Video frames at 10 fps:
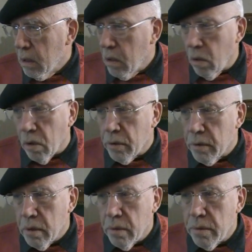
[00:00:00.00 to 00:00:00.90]

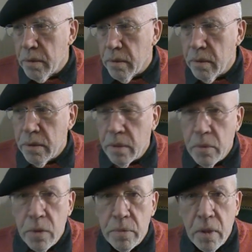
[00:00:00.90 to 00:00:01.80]
Cox, who's
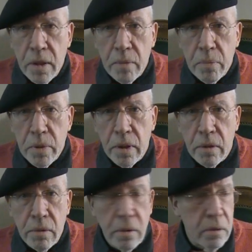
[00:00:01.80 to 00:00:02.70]
my
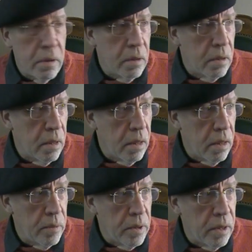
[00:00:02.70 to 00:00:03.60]
MP, you know?
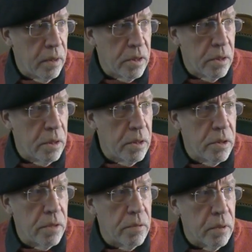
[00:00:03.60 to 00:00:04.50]
I mean, the Attorney
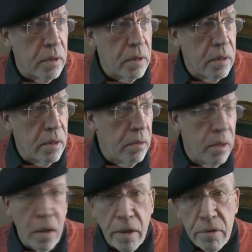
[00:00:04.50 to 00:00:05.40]
General. You
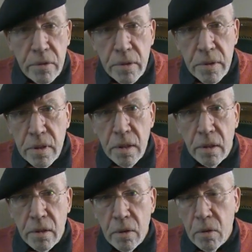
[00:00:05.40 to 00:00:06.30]
know, lying through his
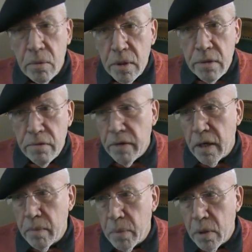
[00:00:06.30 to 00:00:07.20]
teeth, along with his
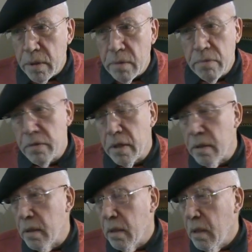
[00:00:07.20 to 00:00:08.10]
fat bastard
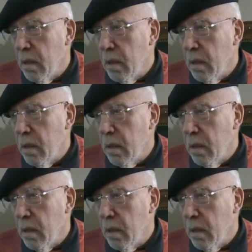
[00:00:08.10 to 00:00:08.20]
friend